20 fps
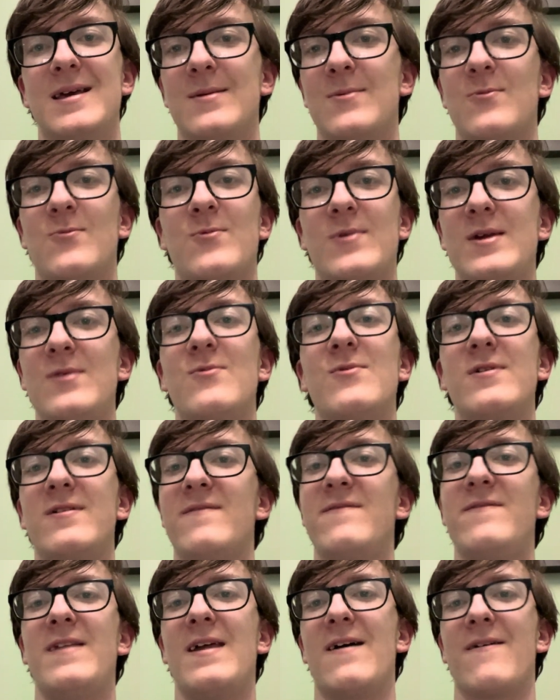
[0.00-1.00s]
we would
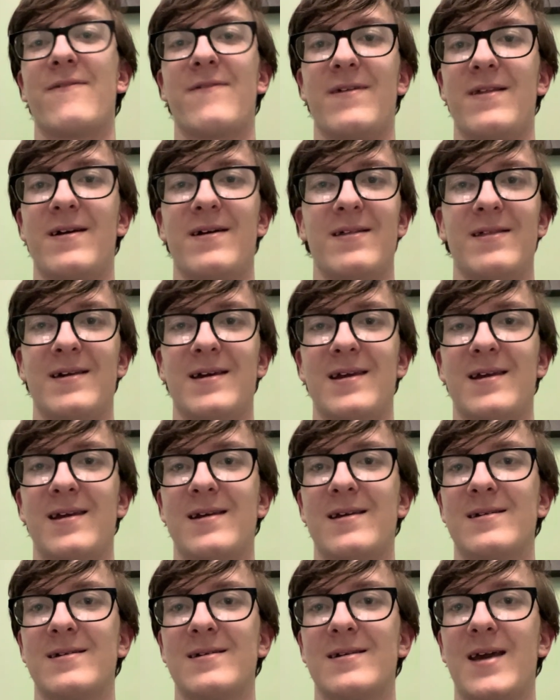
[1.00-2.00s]
have
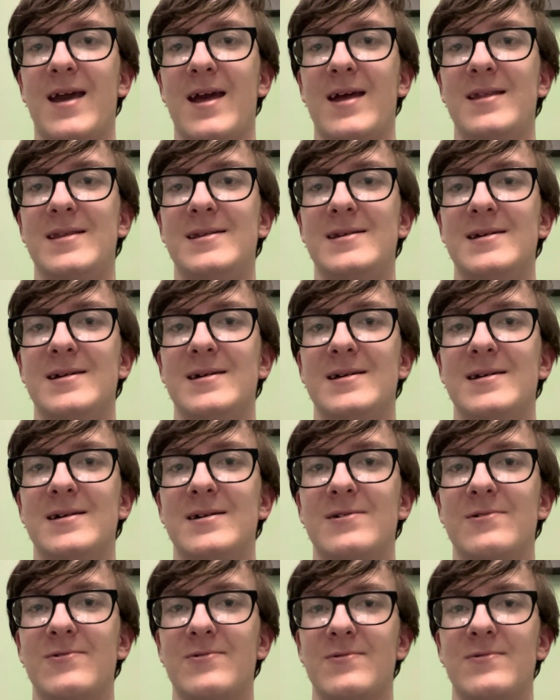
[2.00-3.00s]
definitely had to
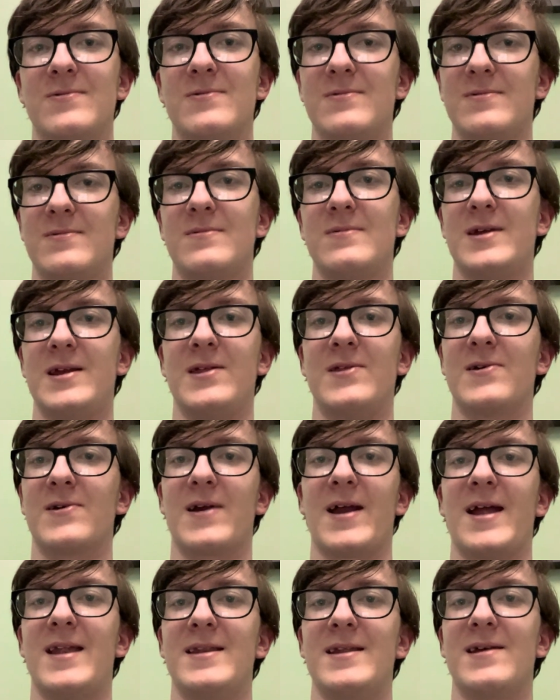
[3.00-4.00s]
either
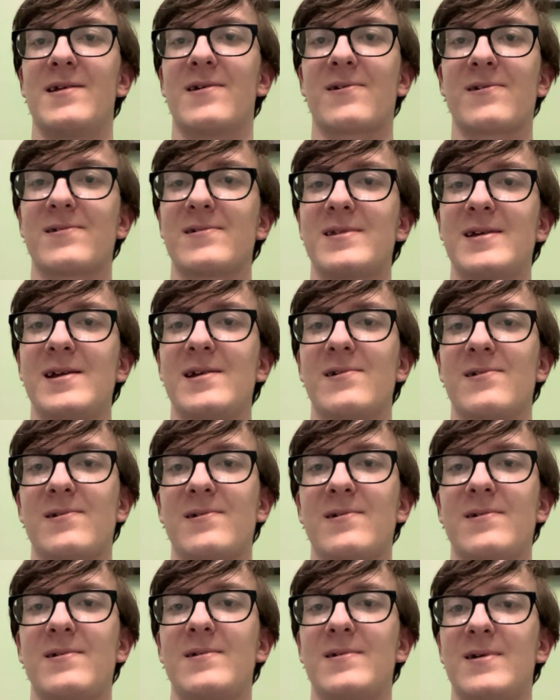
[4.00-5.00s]
end it early or
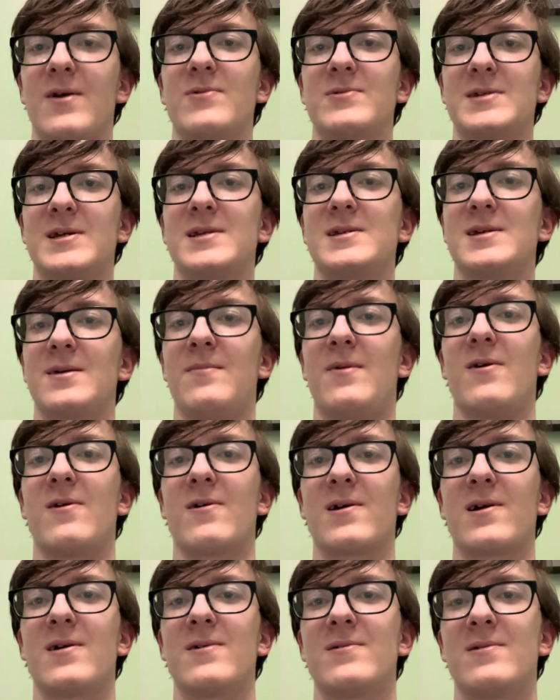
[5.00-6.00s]
go to
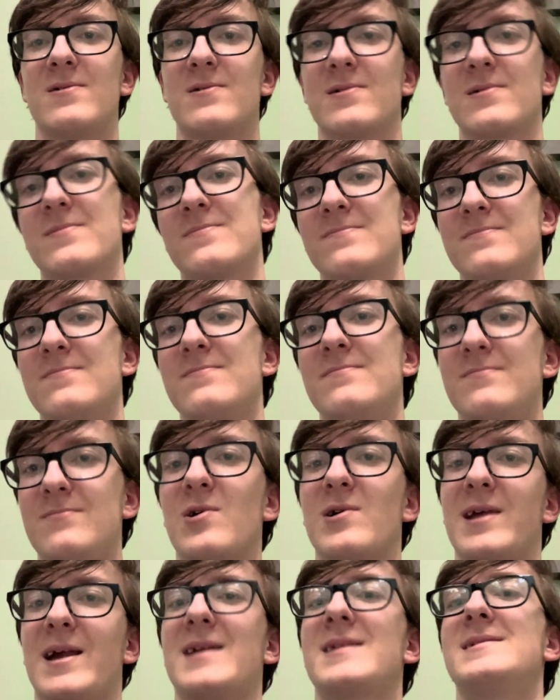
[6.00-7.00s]
tomorrow, or more
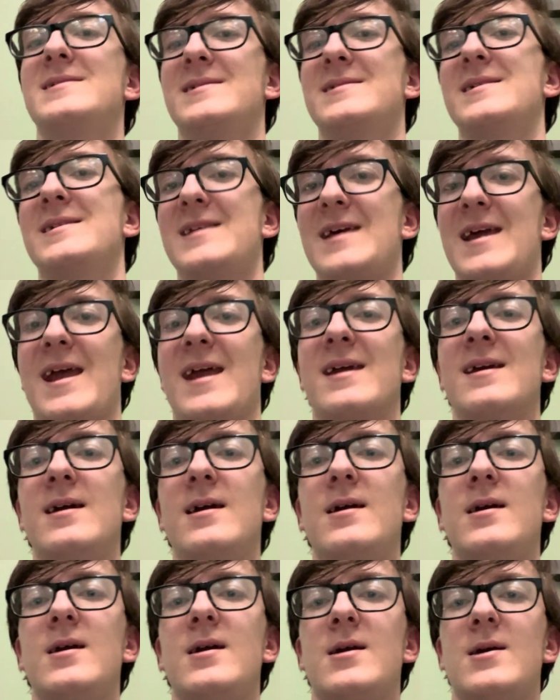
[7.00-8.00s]
like to today.
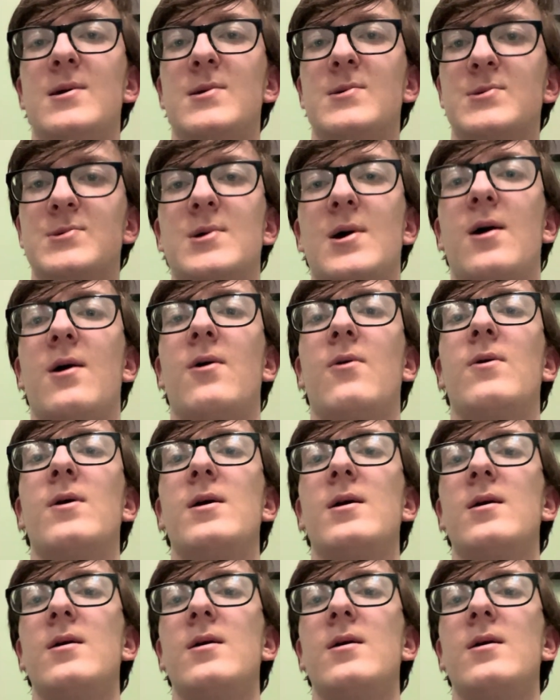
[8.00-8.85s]
So,